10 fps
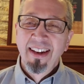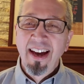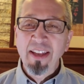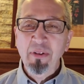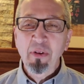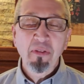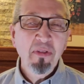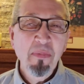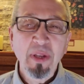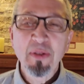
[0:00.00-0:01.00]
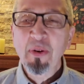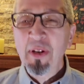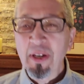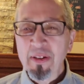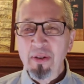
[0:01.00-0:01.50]
I don't know if you've been
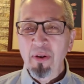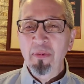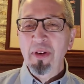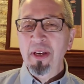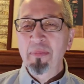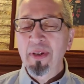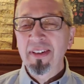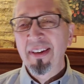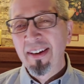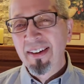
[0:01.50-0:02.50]
joining us all week, but